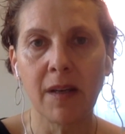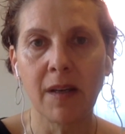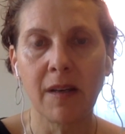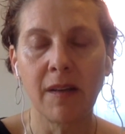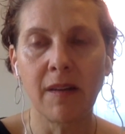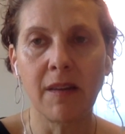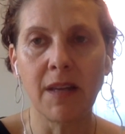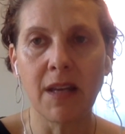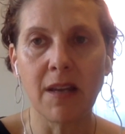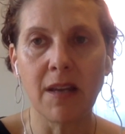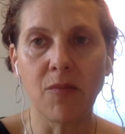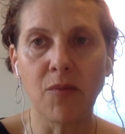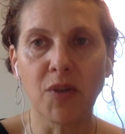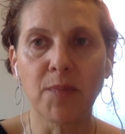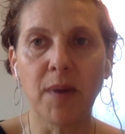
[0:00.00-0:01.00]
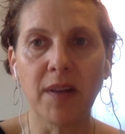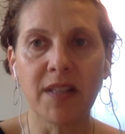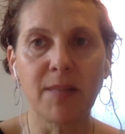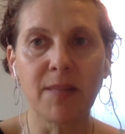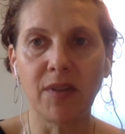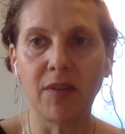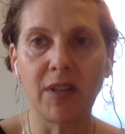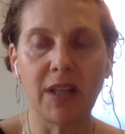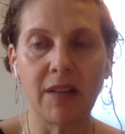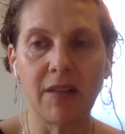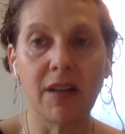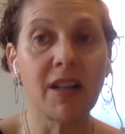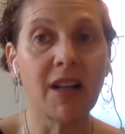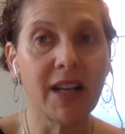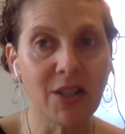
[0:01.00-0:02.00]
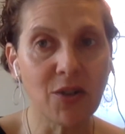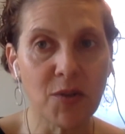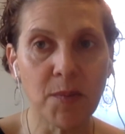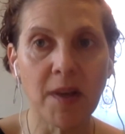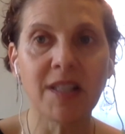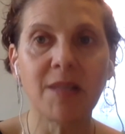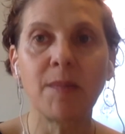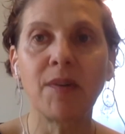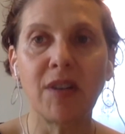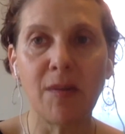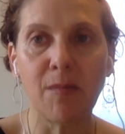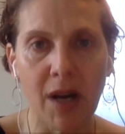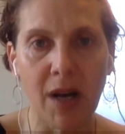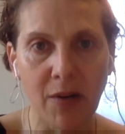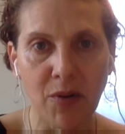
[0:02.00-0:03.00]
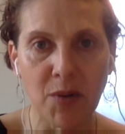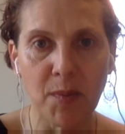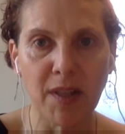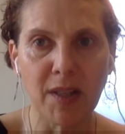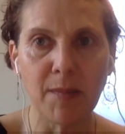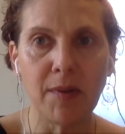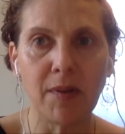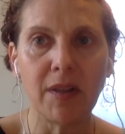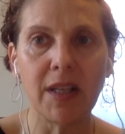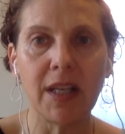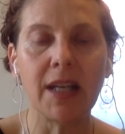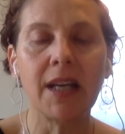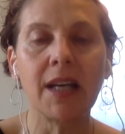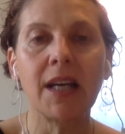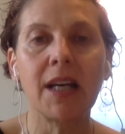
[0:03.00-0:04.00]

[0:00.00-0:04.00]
the responsibility, the client's responsibility, my responsibility.